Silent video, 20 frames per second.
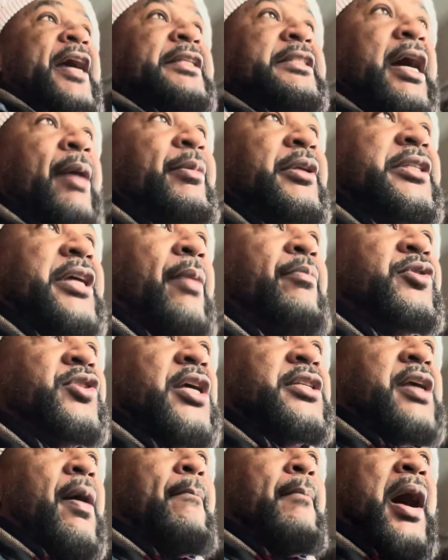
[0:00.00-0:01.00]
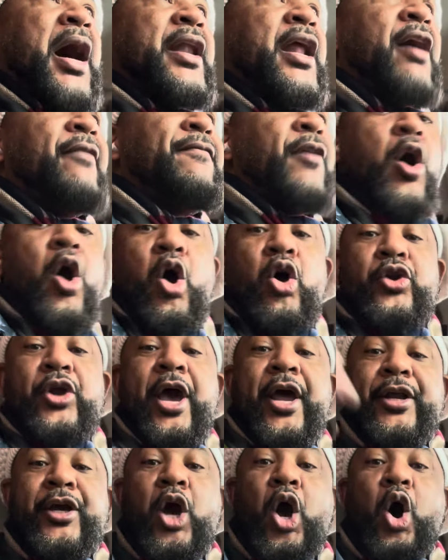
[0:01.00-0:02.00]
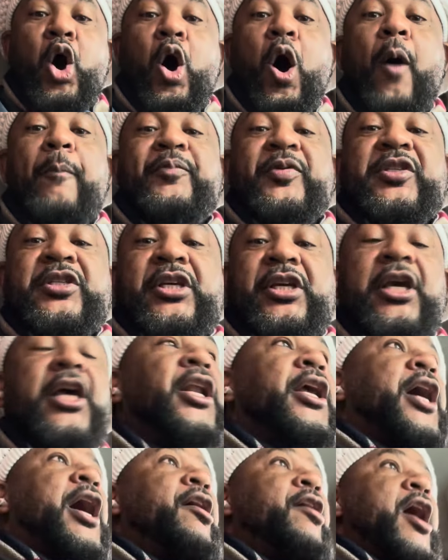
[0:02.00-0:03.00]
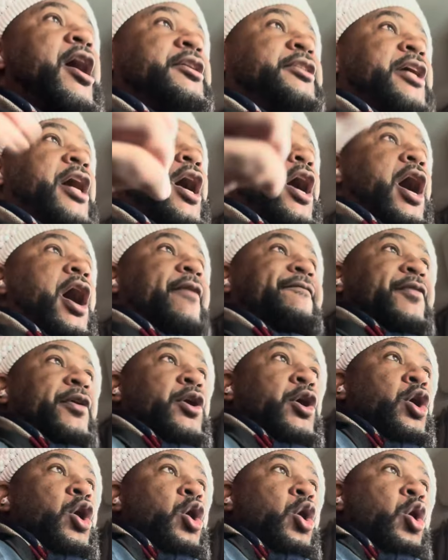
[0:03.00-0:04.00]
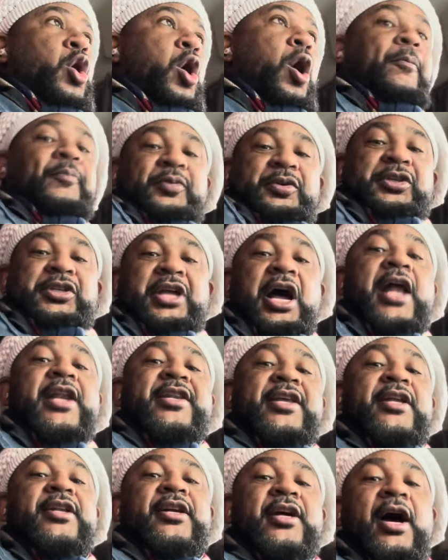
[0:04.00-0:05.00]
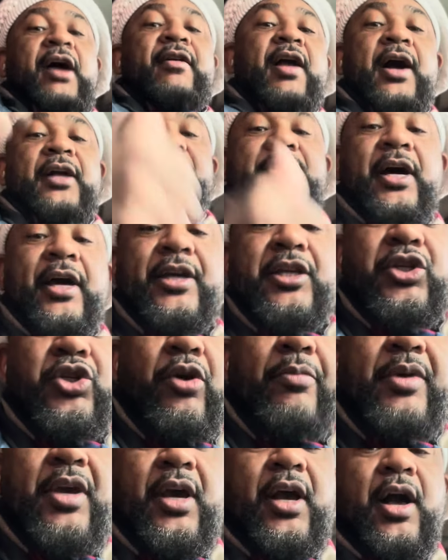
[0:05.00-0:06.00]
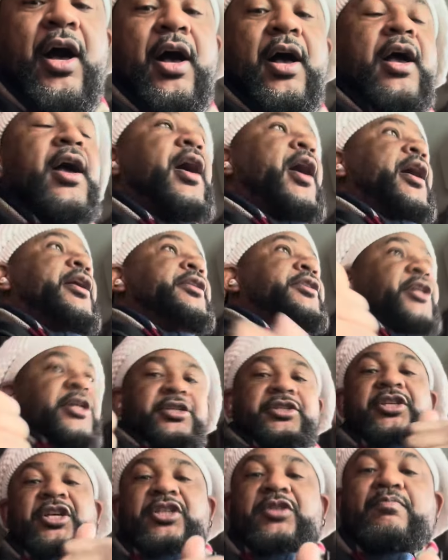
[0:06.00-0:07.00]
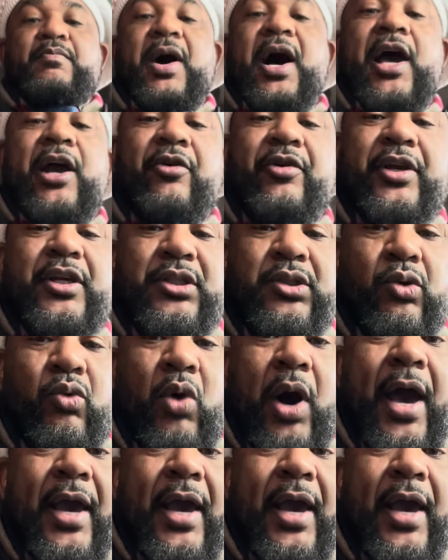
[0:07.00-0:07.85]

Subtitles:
Tommy Thompson as a man of any upscale character, of an upstanding character in Jamaica. And this is my reason why,